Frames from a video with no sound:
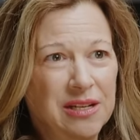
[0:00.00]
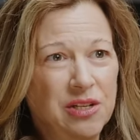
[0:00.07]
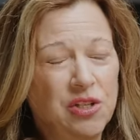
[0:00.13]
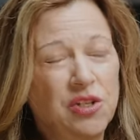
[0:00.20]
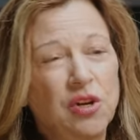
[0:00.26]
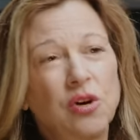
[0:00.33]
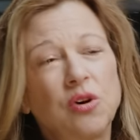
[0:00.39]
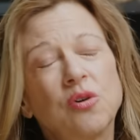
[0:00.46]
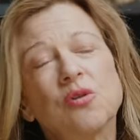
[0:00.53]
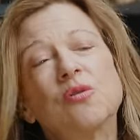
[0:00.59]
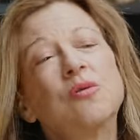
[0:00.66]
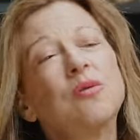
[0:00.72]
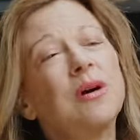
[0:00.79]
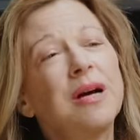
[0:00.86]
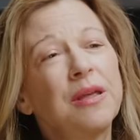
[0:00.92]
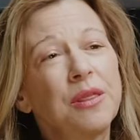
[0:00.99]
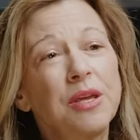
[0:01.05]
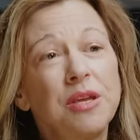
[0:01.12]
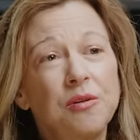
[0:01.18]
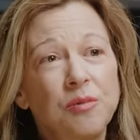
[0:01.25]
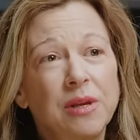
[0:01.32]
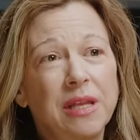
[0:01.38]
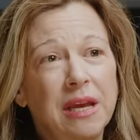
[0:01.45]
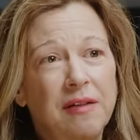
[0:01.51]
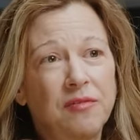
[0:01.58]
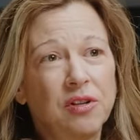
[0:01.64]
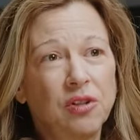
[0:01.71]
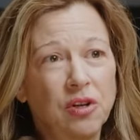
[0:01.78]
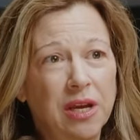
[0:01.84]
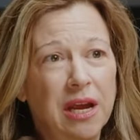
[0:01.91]
So I think you really have
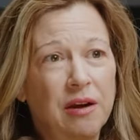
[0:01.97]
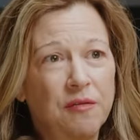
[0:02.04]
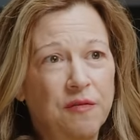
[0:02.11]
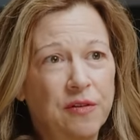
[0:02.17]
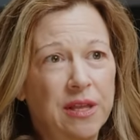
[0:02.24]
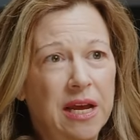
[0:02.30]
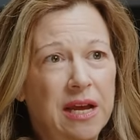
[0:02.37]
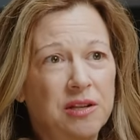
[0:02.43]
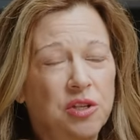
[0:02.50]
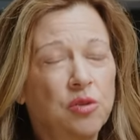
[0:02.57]
to look out for that.